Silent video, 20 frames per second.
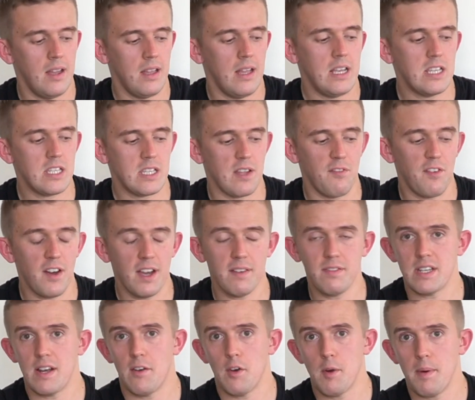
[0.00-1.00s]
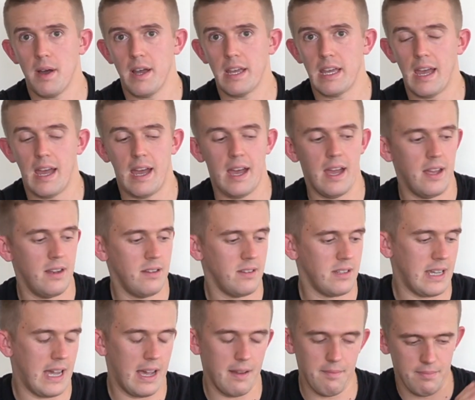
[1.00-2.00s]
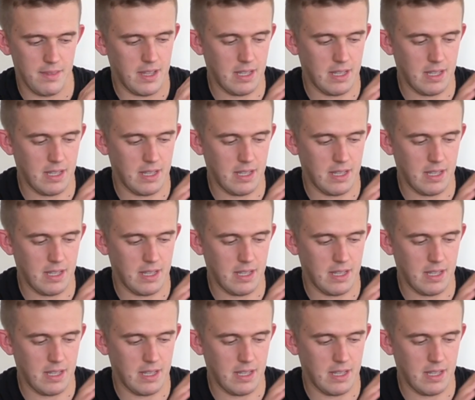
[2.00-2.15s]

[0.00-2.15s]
It's the 5 terabyte and yeah,